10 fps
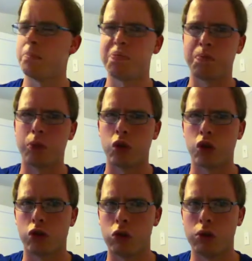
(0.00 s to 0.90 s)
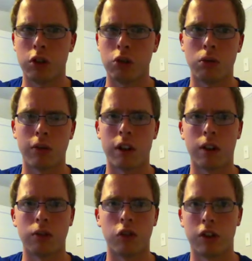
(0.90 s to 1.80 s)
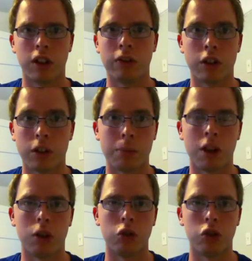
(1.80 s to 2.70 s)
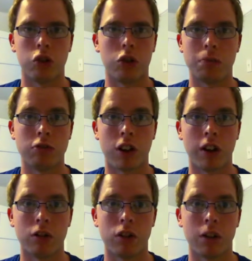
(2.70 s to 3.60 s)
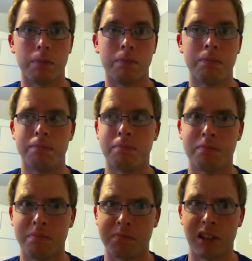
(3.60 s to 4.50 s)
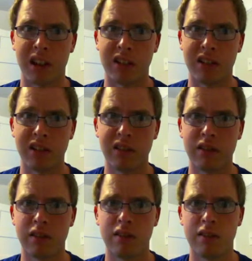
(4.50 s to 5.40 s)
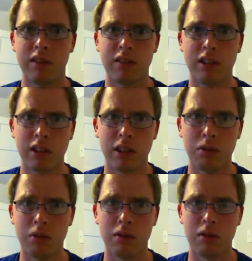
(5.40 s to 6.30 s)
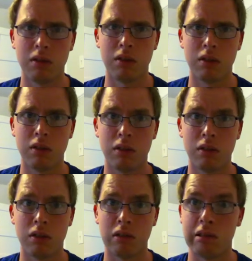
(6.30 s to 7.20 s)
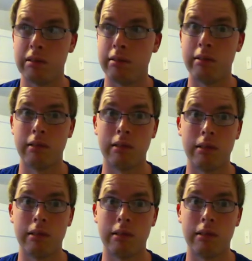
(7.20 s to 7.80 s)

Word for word: pff, screw you without even an apology to the prior uh, partner, you know? Ew.